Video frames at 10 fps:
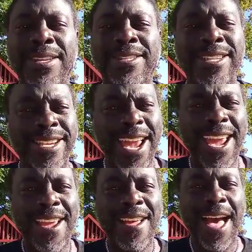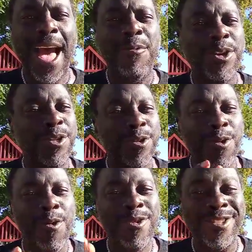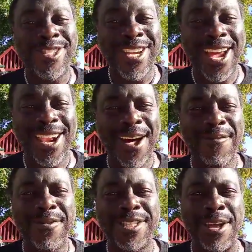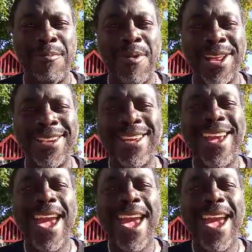Today, I want you to go and share love with someone,